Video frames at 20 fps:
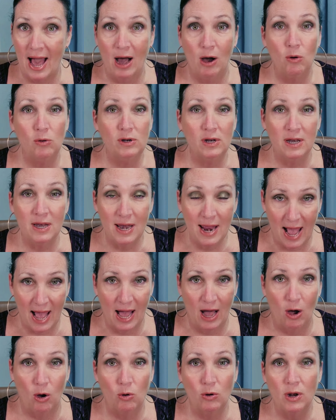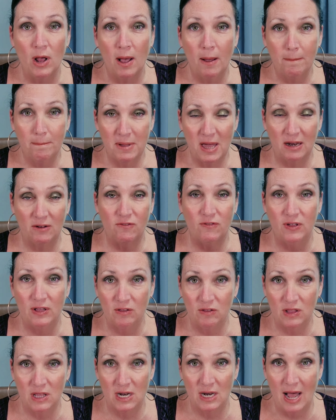out and out
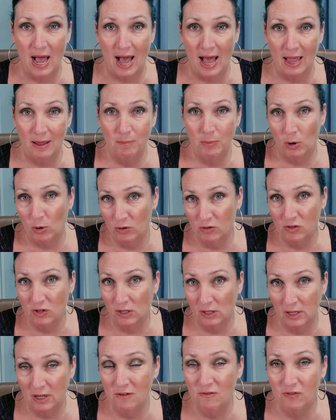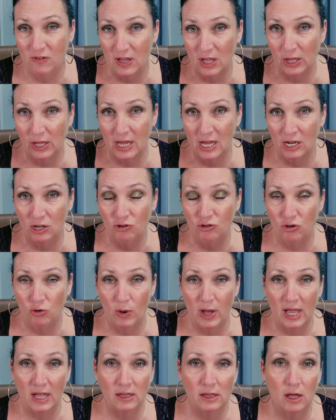benefits that I personally feel in
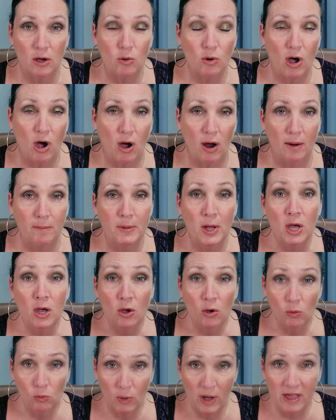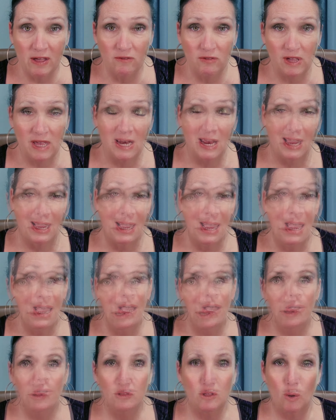doing a low carb way of eating.
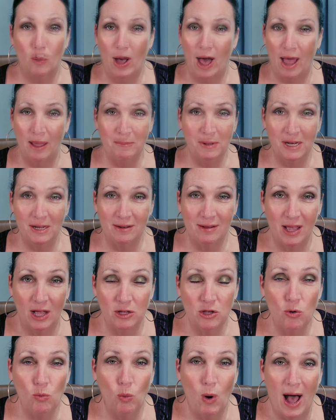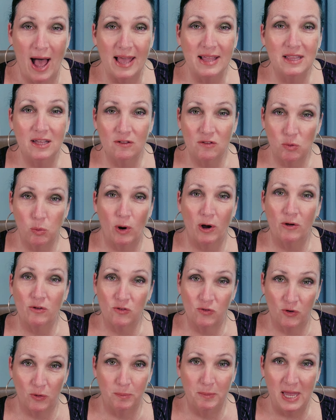So I'm going to tell you why this
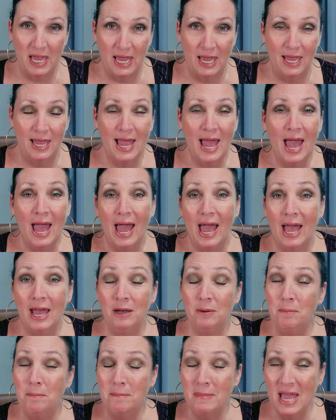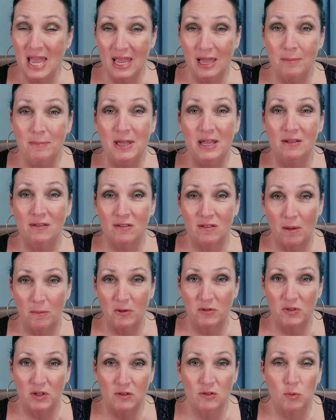works for me and maybe some
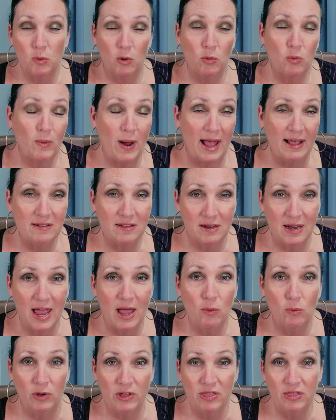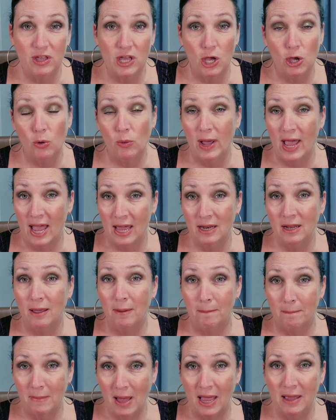of this will resonate with you and
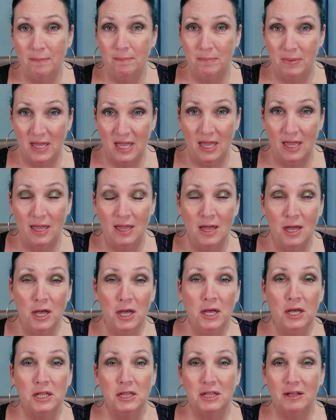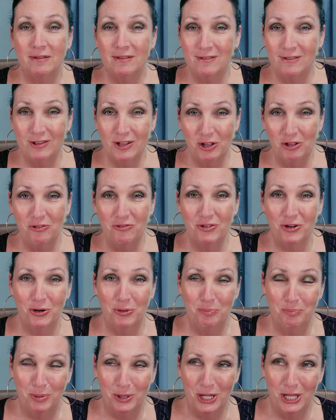it might be the silver
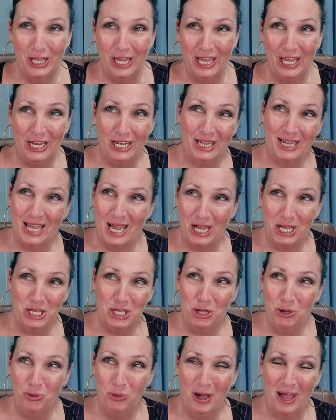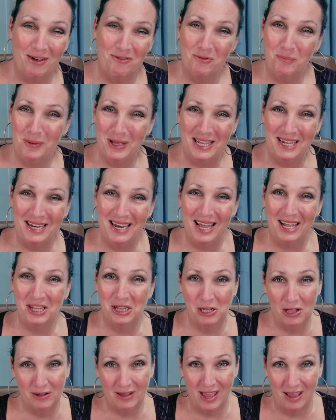bullet that you have been
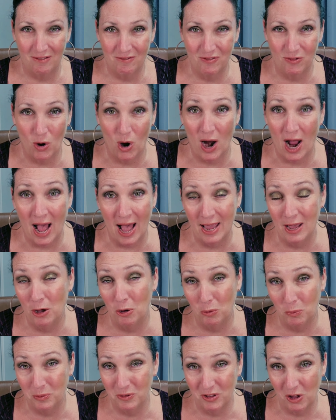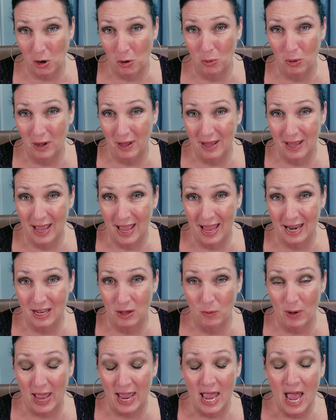looking for. I hope so
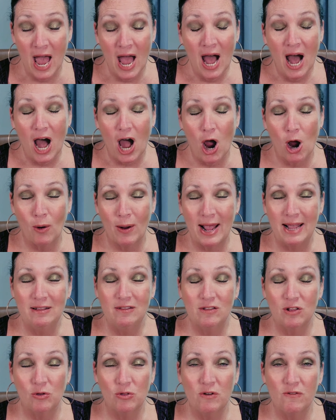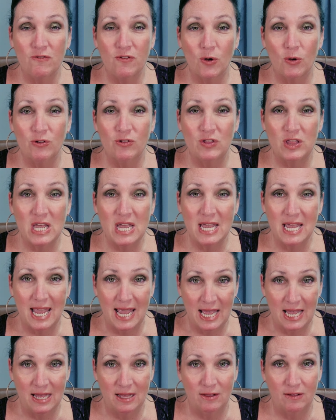anyway. All right, so the first thing
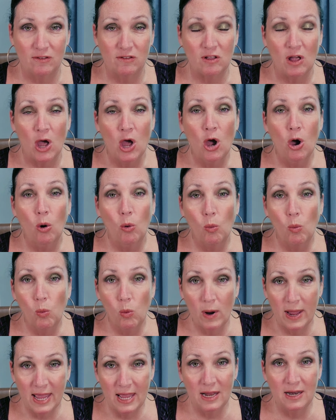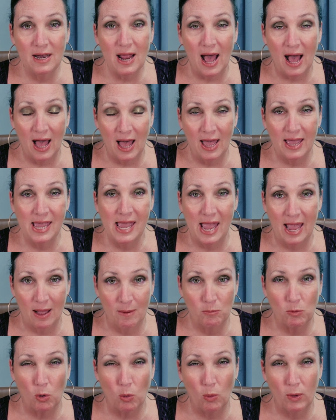is when I
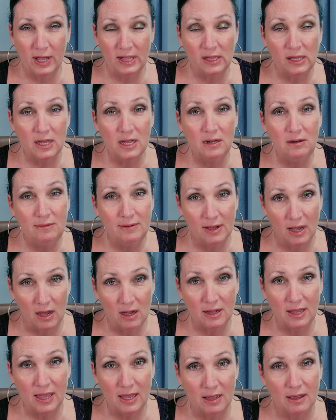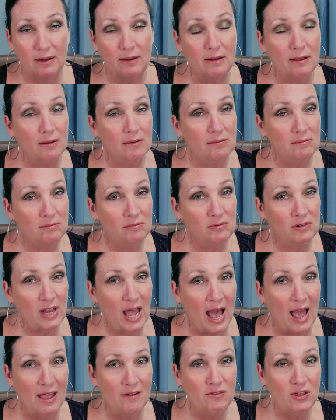am really dug in,
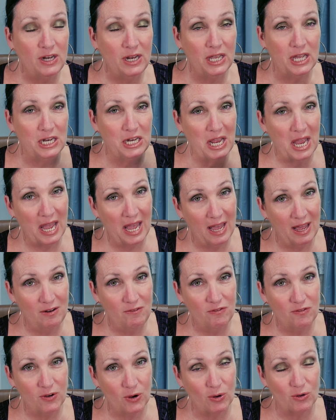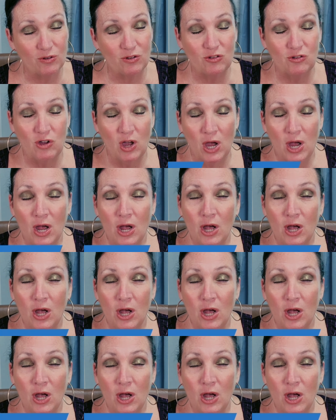diving in head first